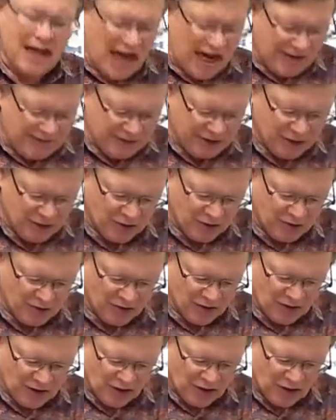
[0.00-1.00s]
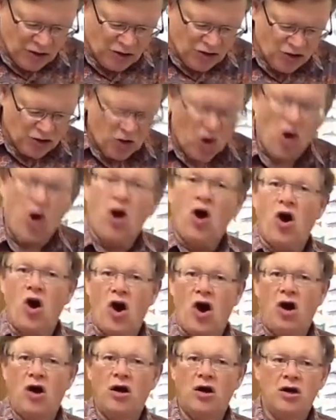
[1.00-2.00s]
I have students
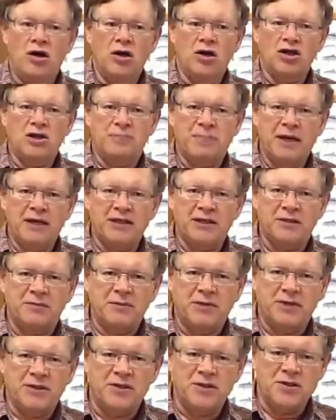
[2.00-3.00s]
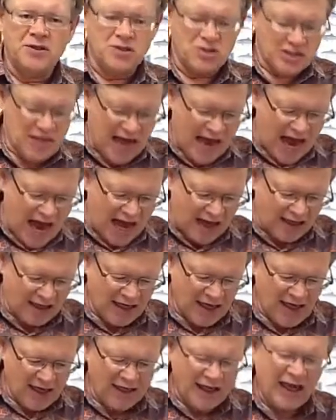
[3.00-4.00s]
draw specimens that
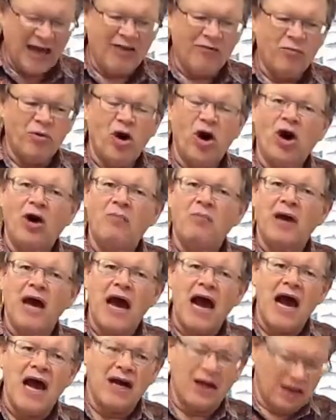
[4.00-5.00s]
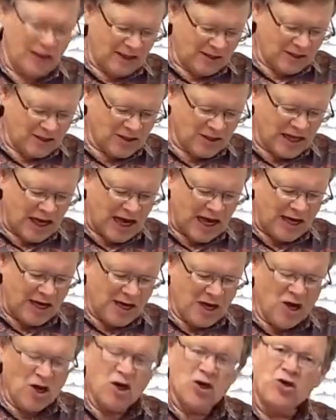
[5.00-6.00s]
they have brought back. Let's say,
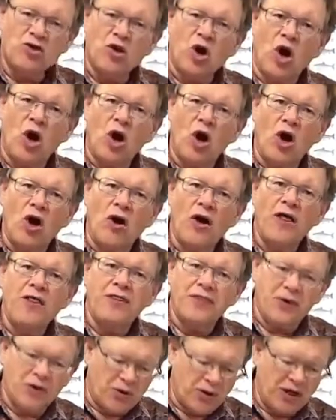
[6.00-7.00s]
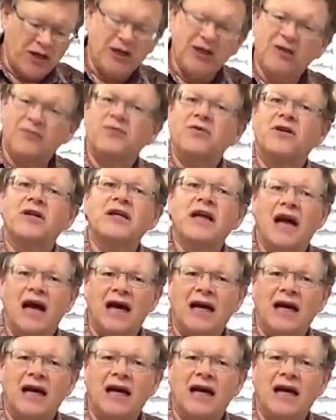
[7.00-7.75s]
draw 30 different